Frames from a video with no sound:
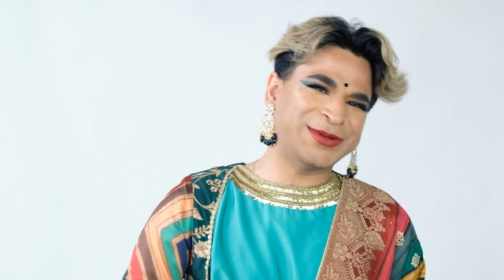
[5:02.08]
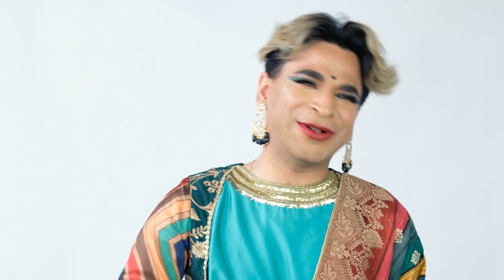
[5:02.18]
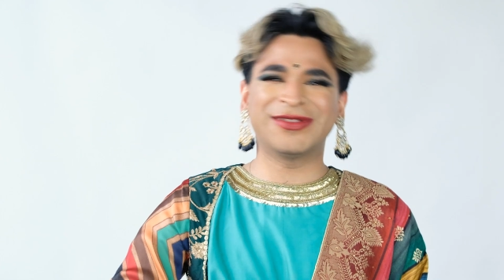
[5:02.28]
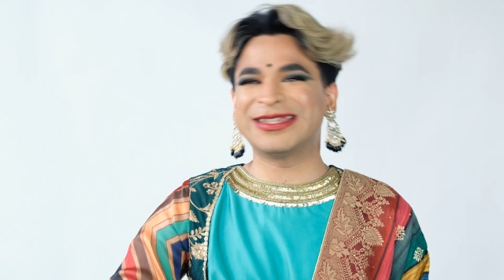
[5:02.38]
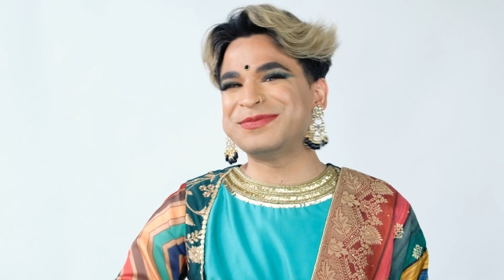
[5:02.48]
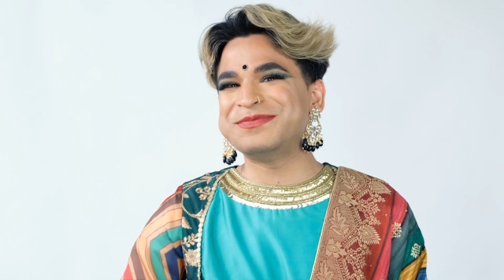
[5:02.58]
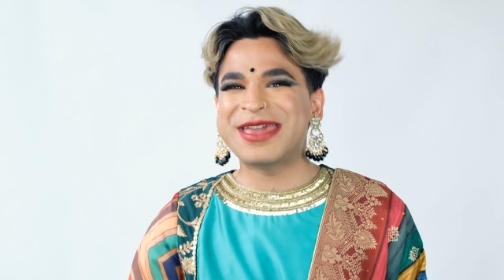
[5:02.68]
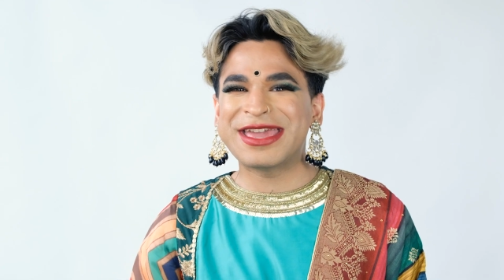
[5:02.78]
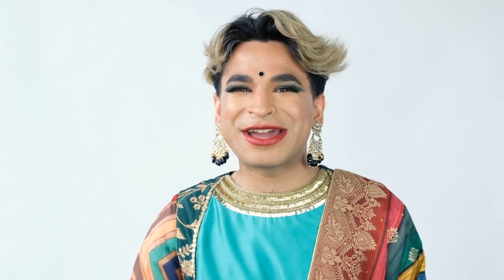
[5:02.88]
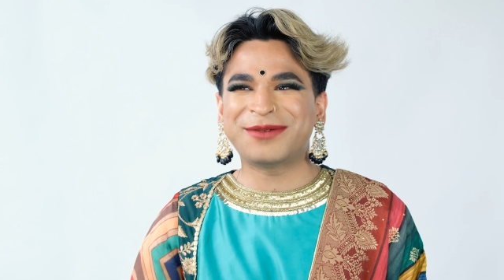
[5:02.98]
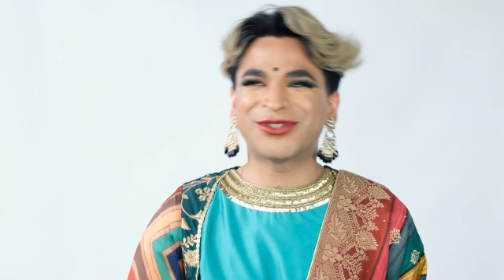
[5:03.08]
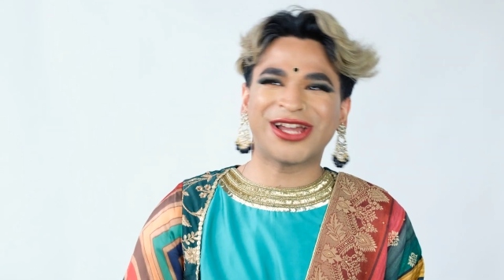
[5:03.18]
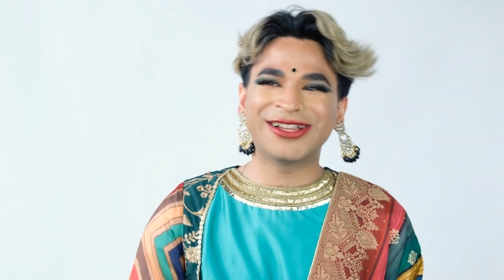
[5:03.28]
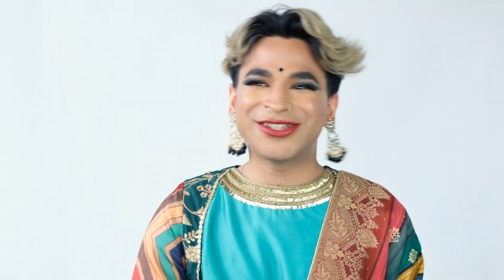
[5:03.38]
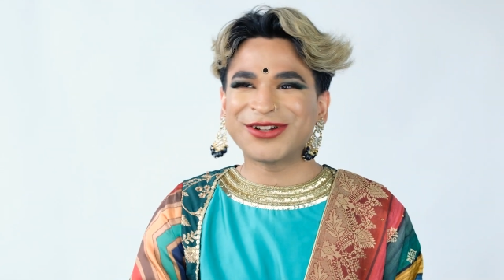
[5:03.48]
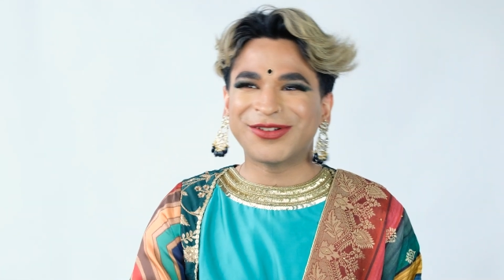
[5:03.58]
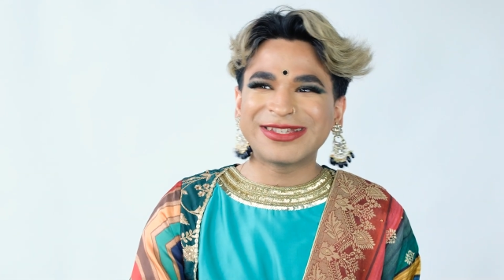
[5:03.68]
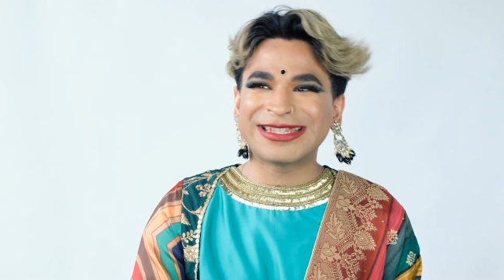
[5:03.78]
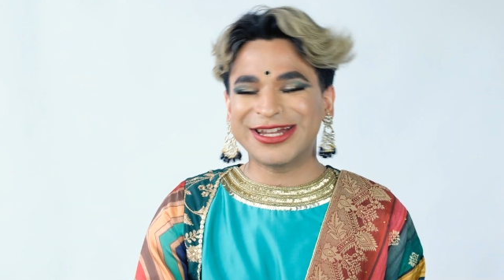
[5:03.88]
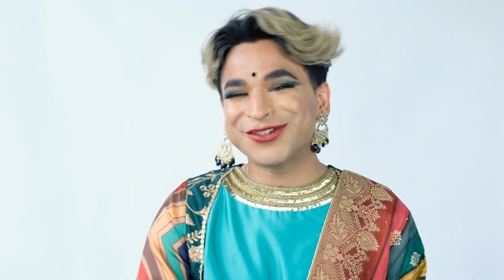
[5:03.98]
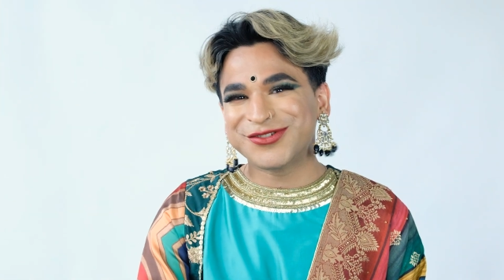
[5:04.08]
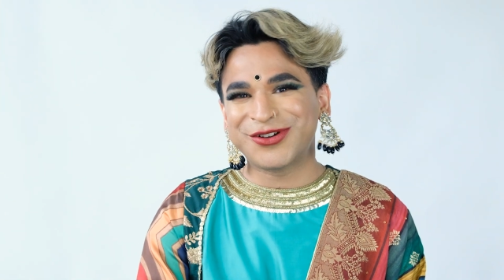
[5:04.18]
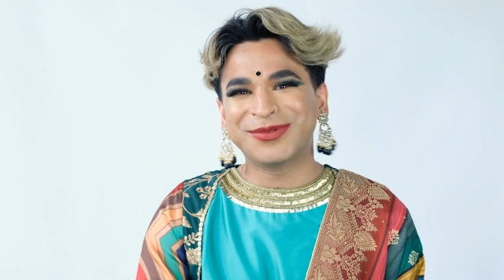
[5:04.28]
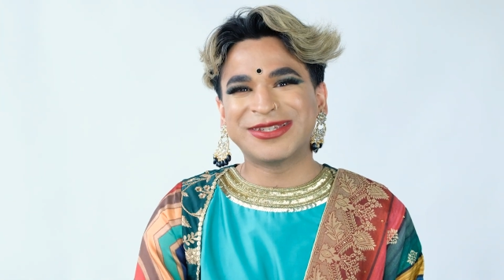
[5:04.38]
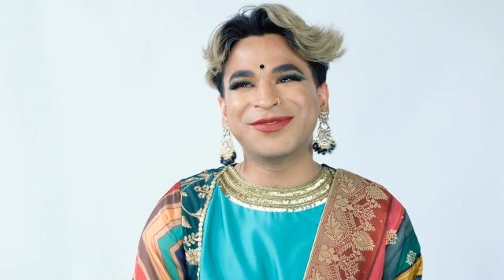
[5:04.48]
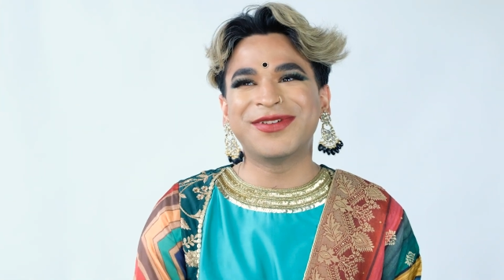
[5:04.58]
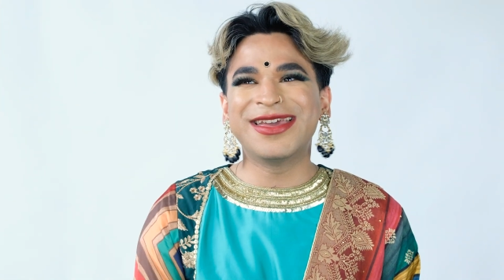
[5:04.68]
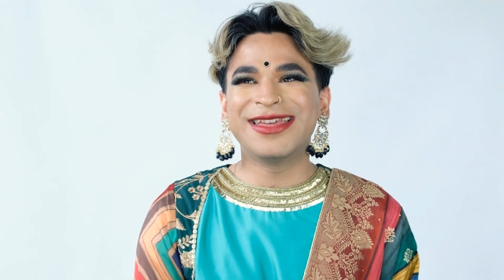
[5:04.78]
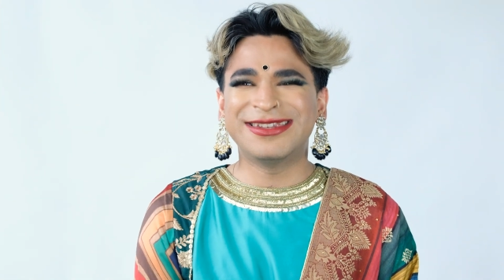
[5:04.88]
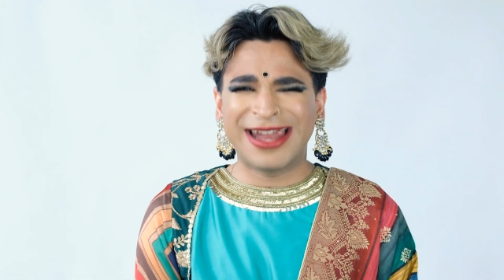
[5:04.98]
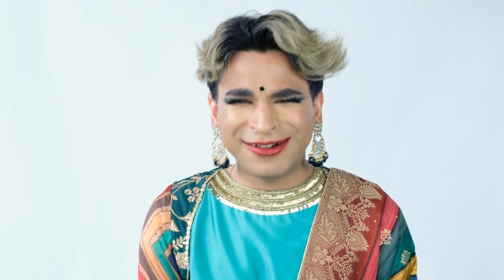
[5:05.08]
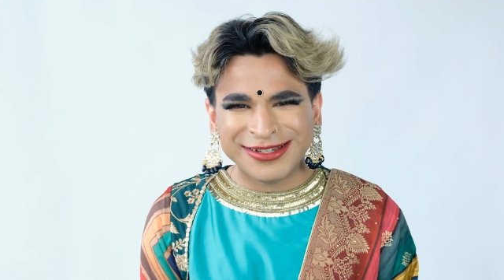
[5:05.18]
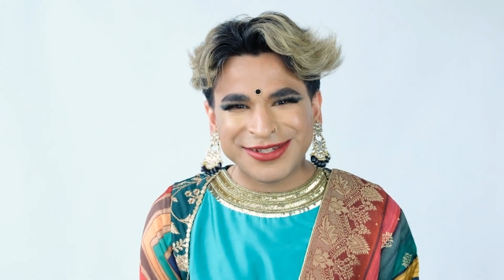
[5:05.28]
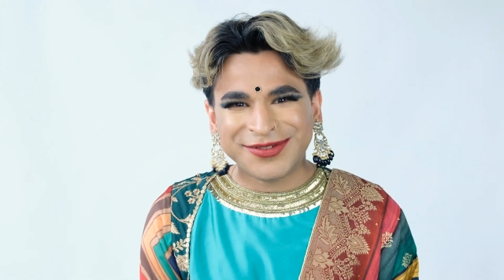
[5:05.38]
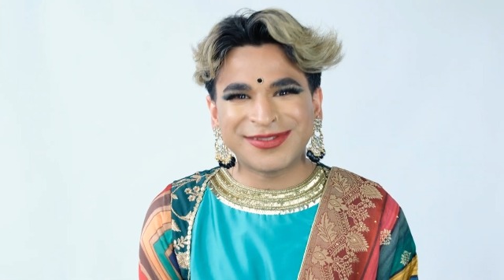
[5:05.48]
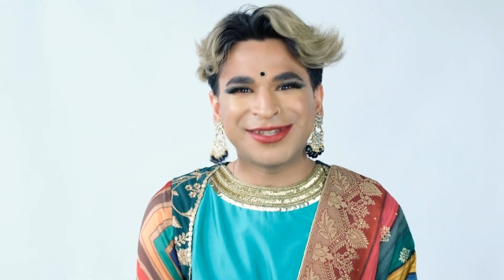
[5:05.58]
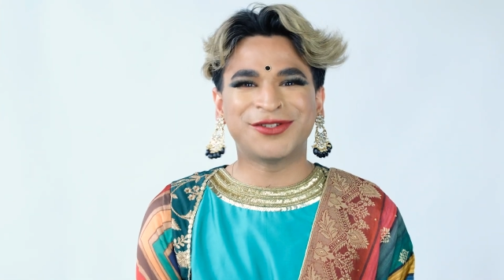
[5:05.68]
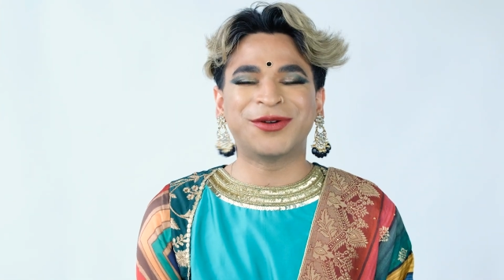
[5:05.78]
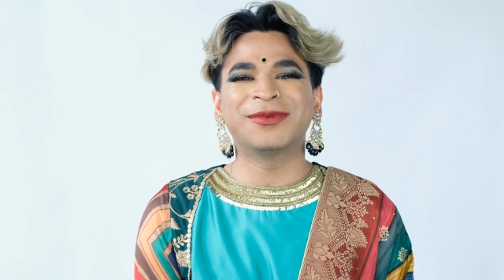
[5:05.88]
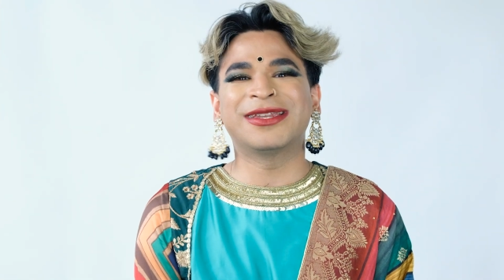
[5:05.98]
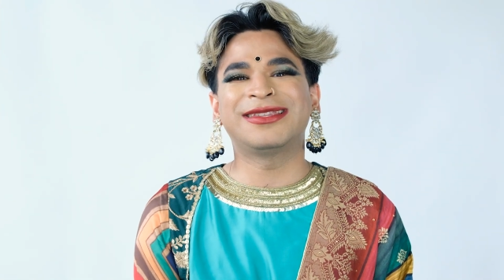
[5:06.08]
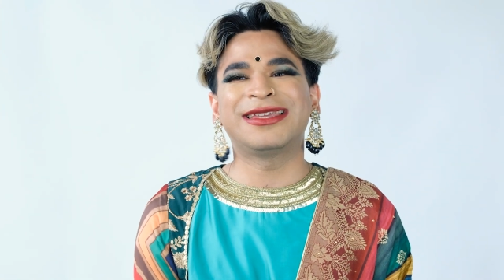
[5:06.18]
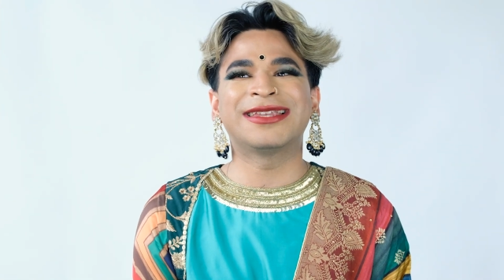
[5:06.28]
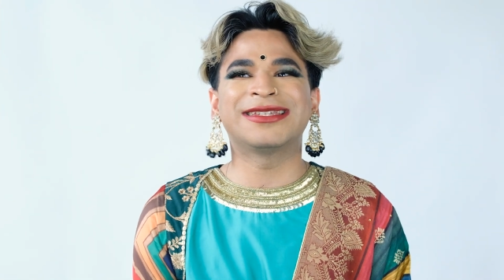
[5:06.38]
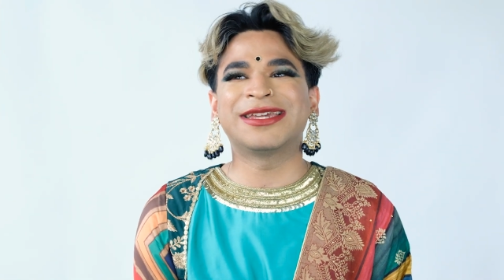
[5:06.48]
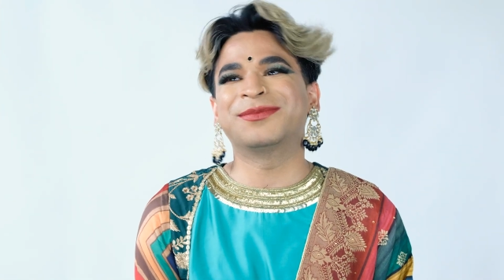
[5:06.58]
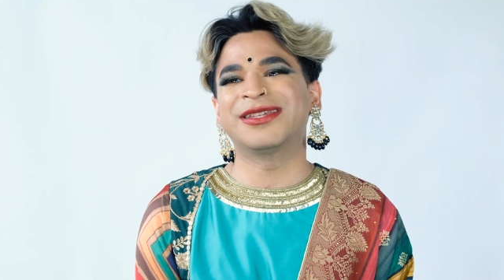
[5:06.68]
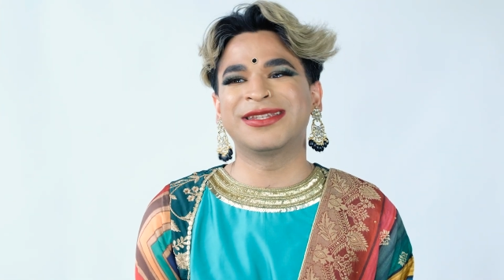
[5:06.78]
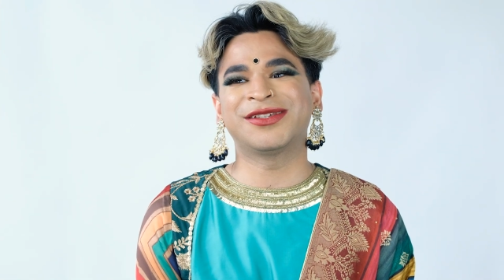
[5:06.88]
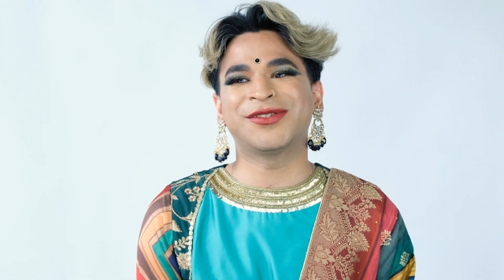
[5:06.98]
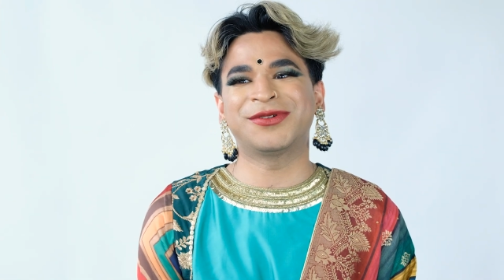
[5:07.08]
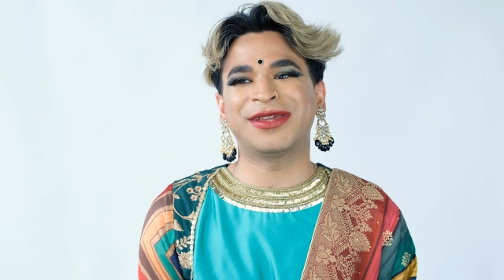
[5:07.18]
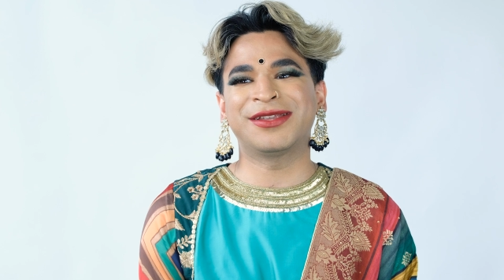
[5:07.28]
with all this makeup, challenging all these heteronormative narratives that dominate the entertainment industry,